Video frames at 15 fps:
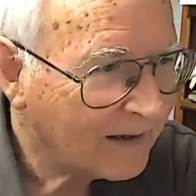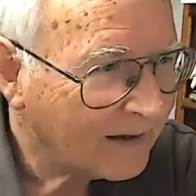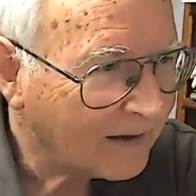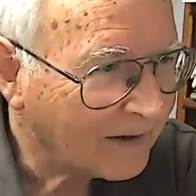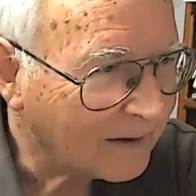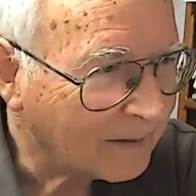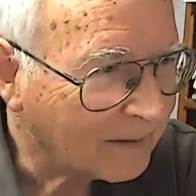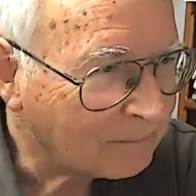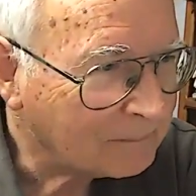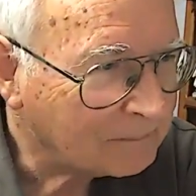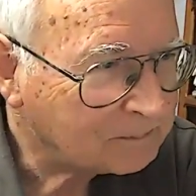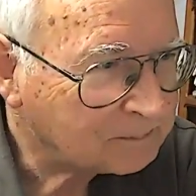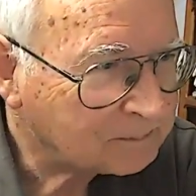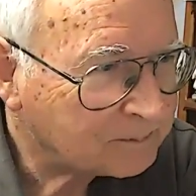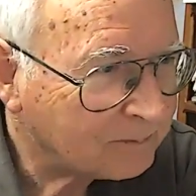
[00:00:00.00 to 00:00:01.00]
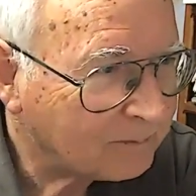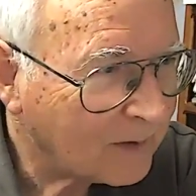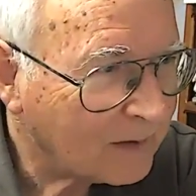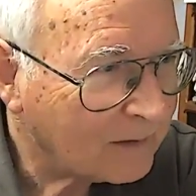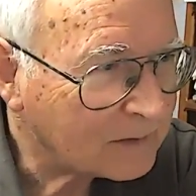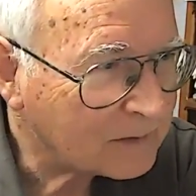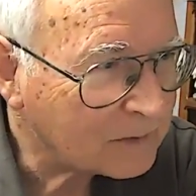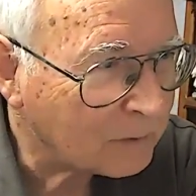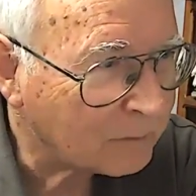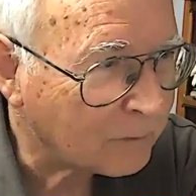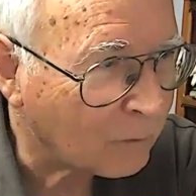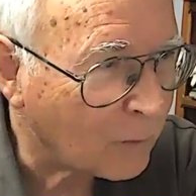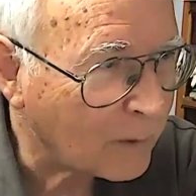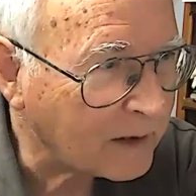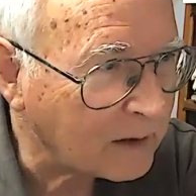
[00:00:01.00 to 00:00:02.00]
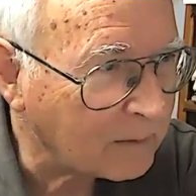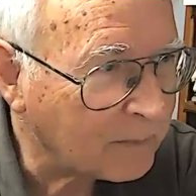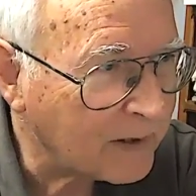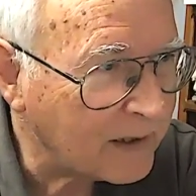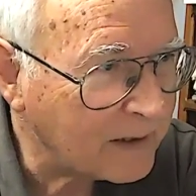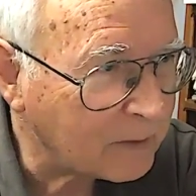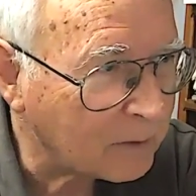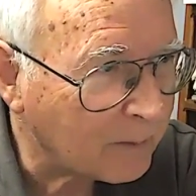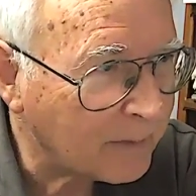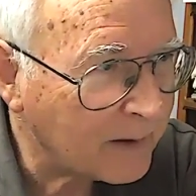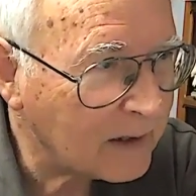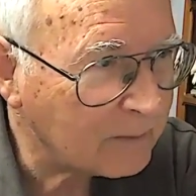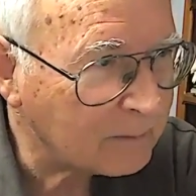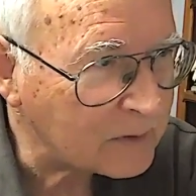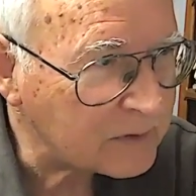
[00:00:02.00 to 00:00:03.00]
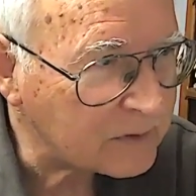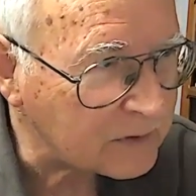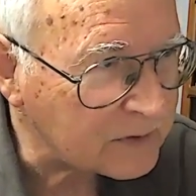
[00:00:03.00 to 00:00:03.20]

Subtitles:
This is off of Wikipedia about Mr.